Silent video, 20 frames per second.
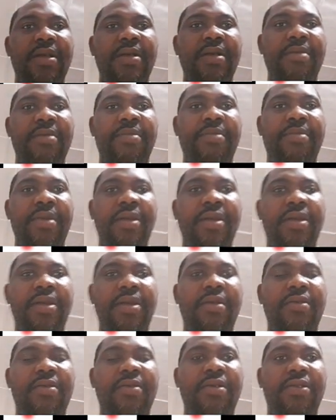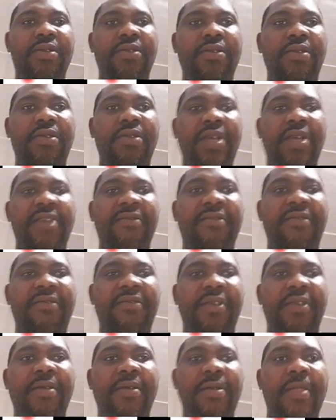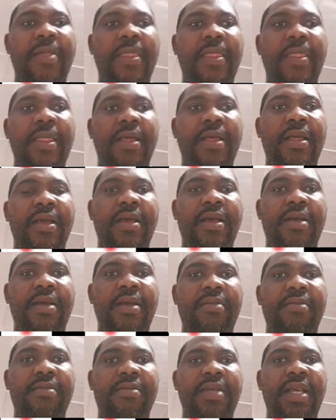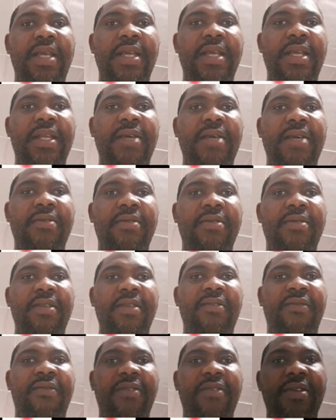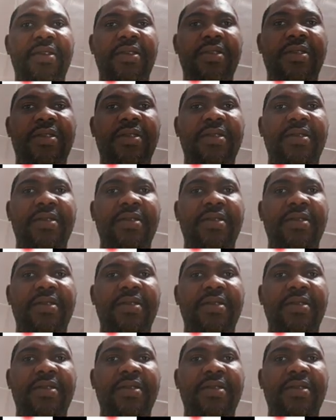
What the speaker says: P equal to Fv. Here now, the force